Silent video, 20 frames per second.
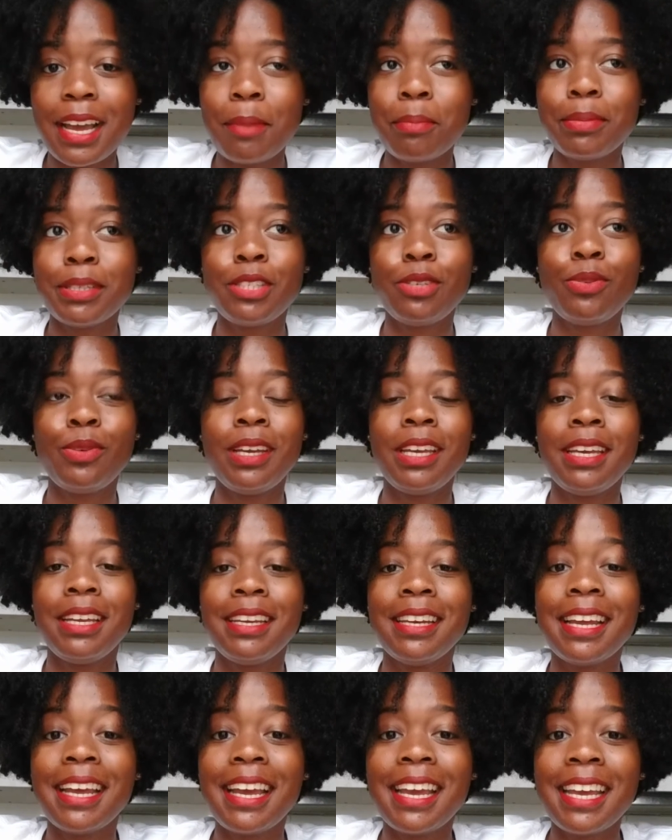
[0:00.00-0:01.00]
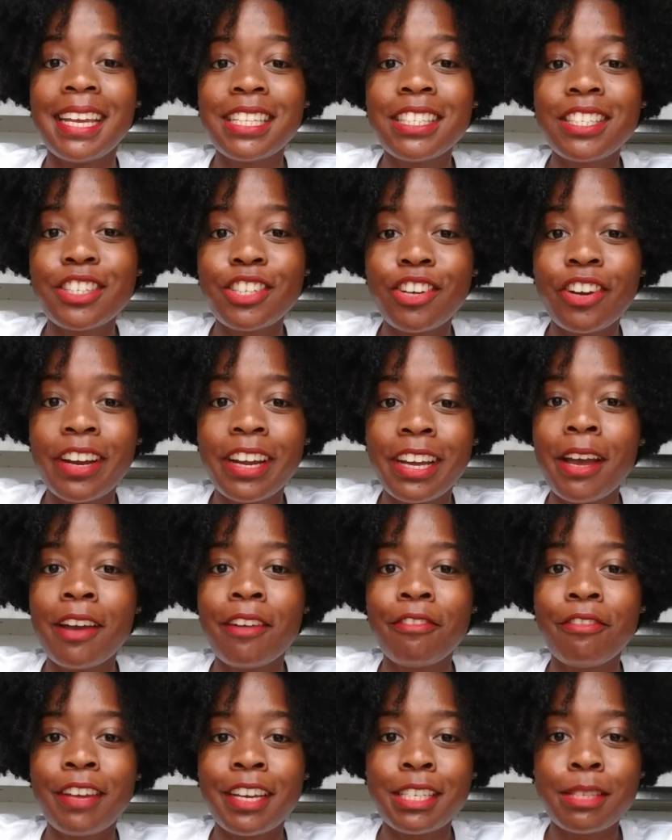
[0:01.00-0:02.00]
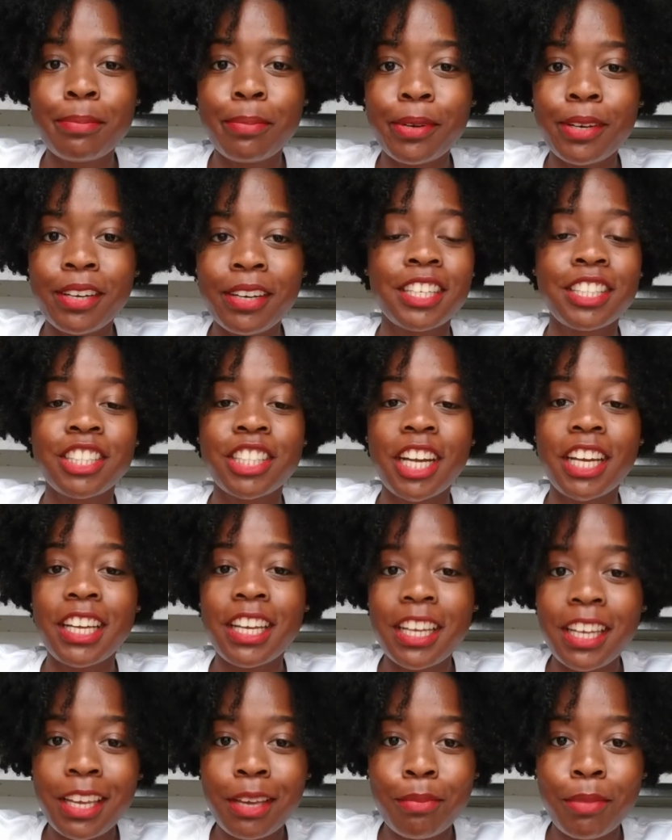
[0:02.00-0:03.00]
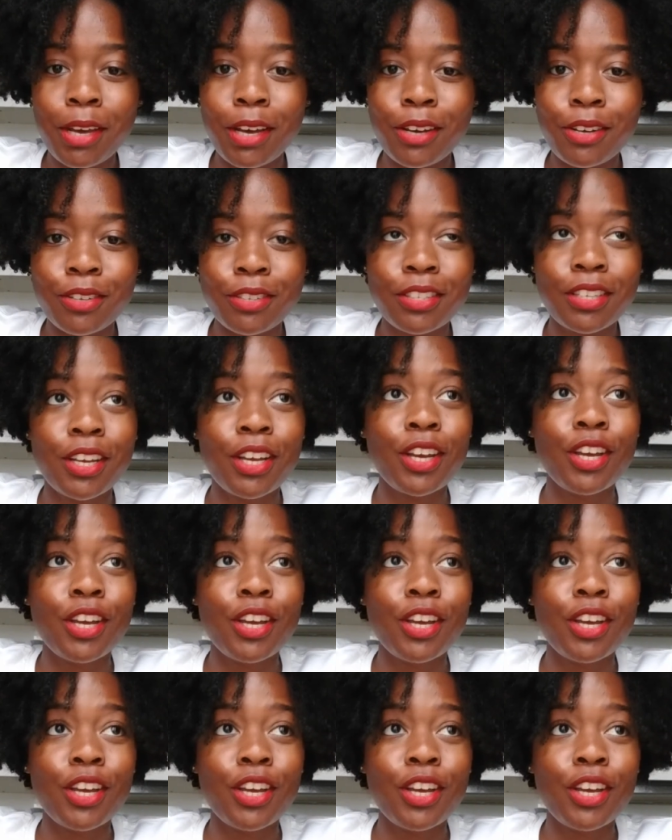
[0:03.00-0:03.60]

Between Instagram, Facebook, checking emails,